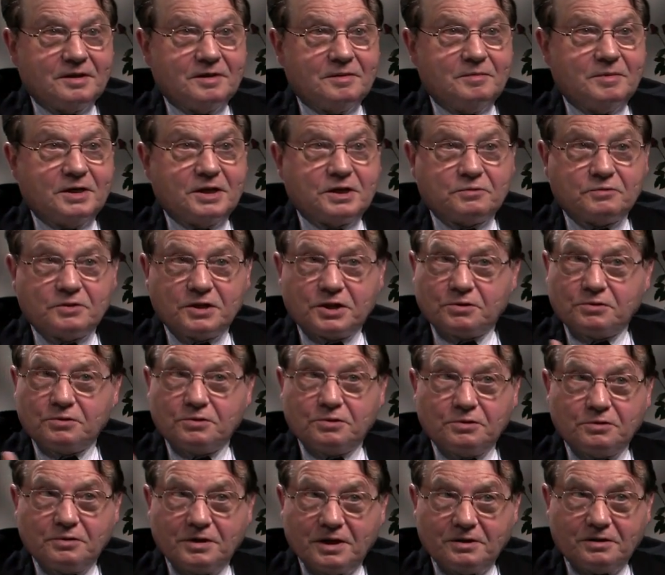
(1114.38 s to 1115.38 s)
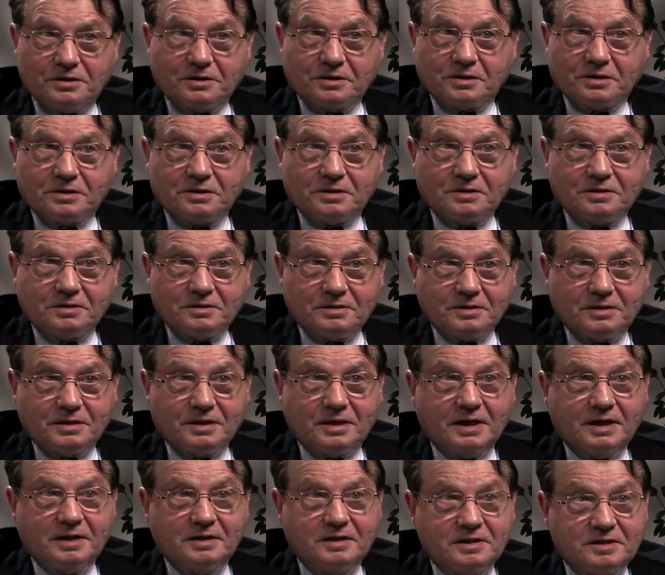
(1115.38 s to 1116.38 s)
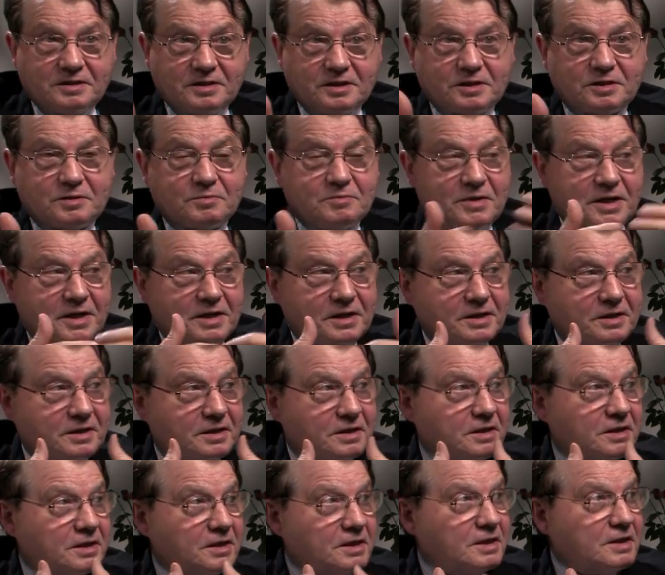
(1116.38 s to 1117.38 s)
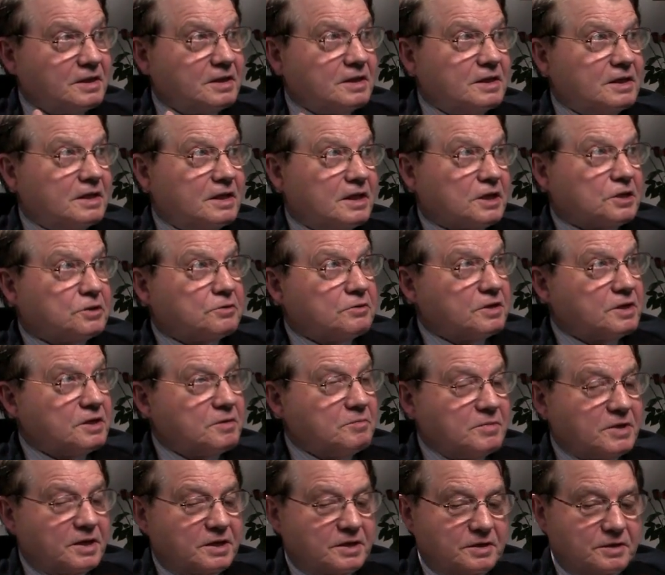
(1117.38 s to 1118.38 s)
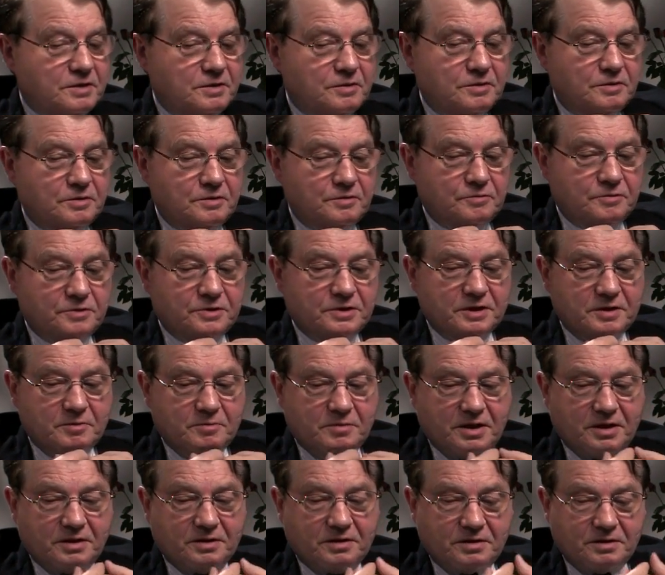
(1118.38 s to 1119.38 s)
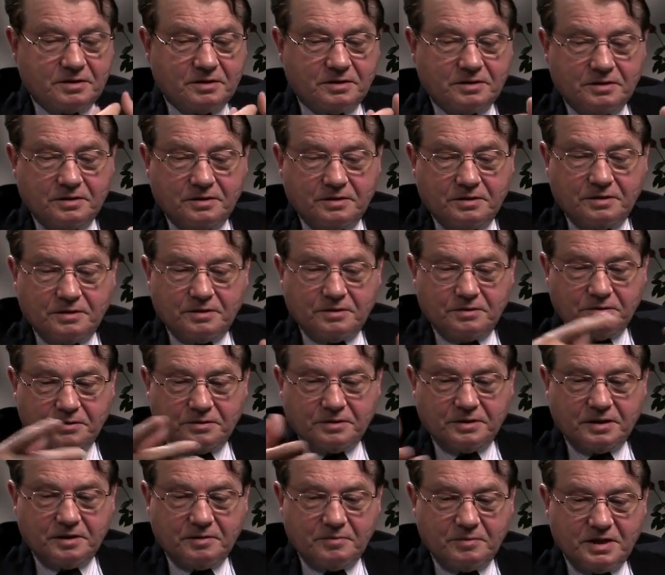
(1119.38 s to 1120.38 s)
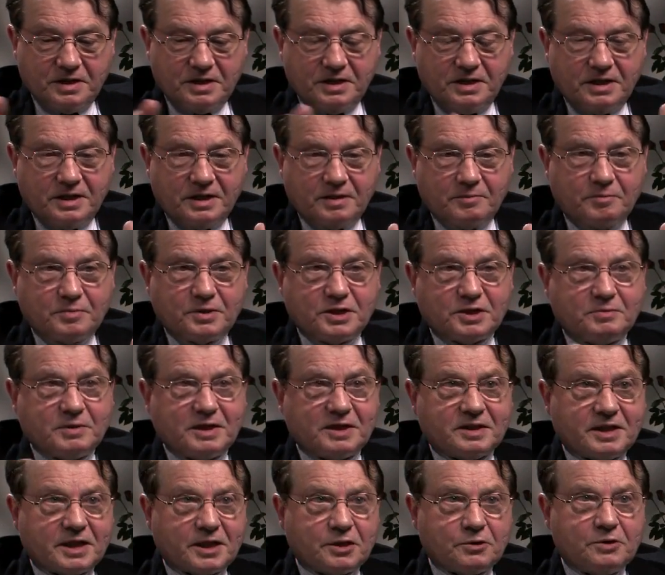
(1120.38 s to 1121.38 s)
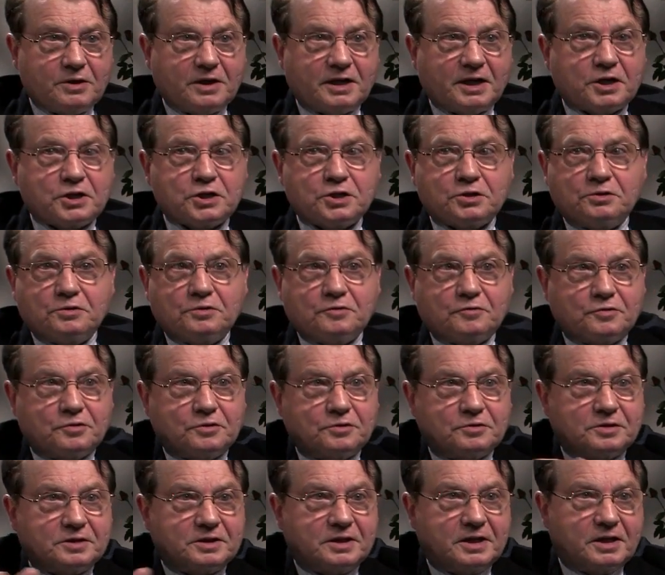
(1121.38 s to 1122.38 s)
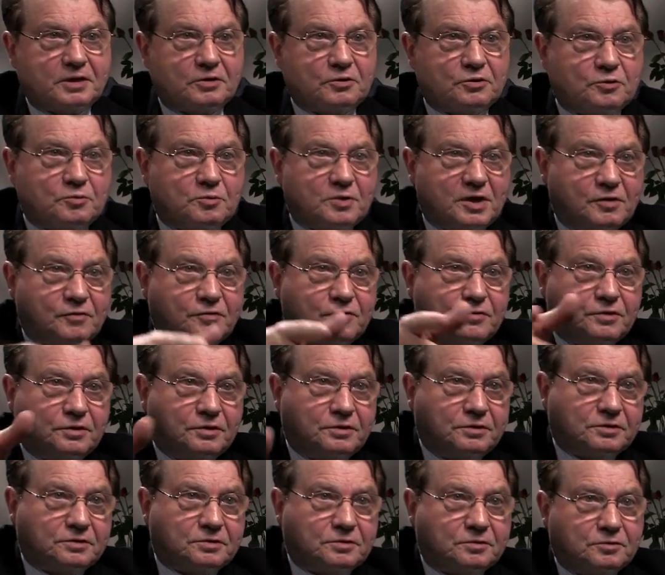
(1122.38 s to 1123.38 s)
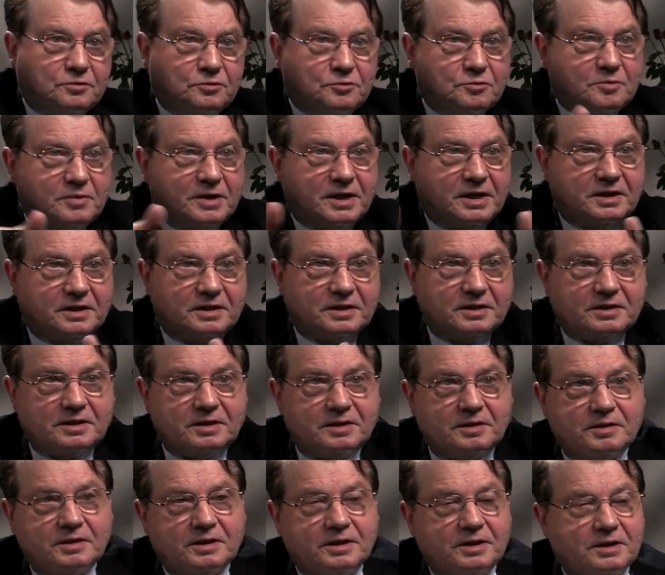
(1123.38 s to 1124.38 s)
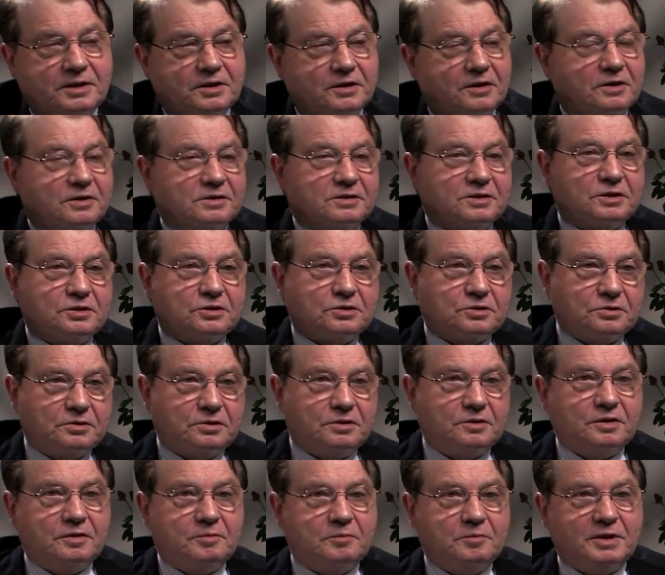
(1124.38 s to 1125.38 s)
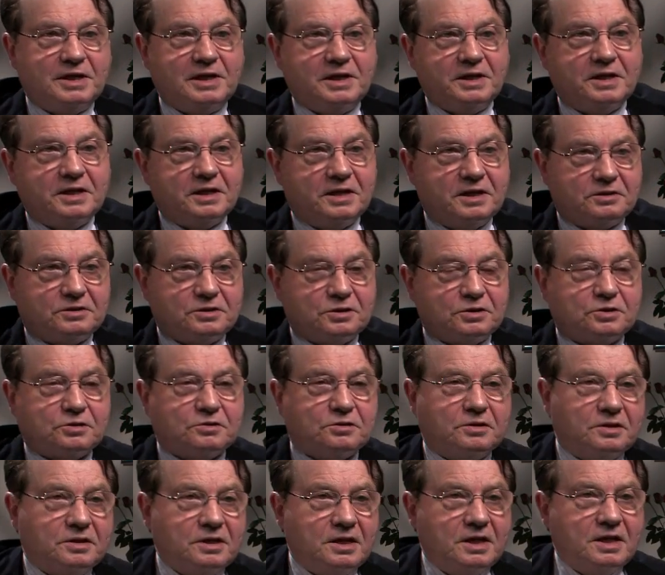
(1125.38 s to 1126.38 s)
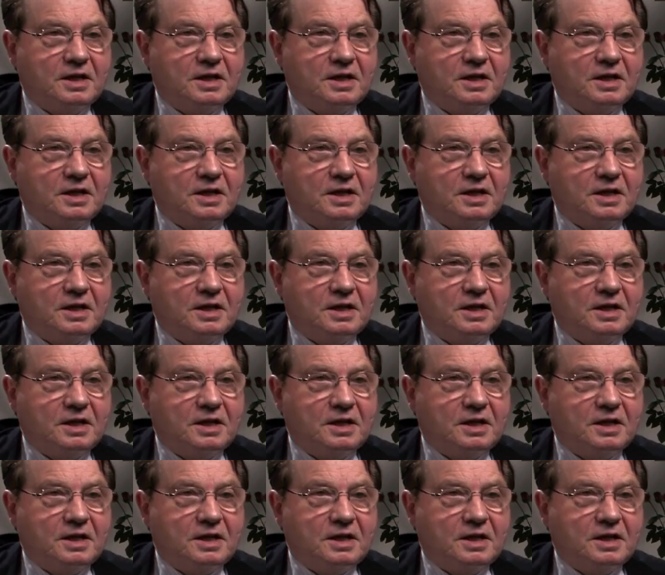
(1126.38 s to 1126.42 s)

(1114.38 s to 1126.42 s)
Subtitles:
but which could do a lot. And this is my worry about the many spectacular action. Of course, there are global funds to buy drugs and so on, Bill Gates and so on,